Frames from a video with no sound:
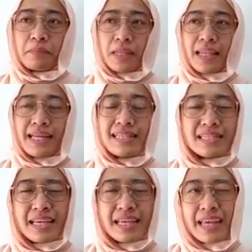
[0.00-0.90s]
Let's
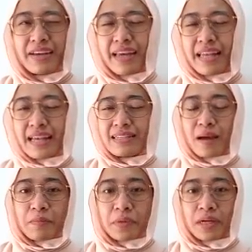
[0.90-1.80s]
take an
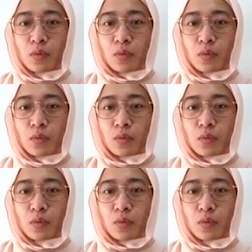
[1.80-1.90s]
example.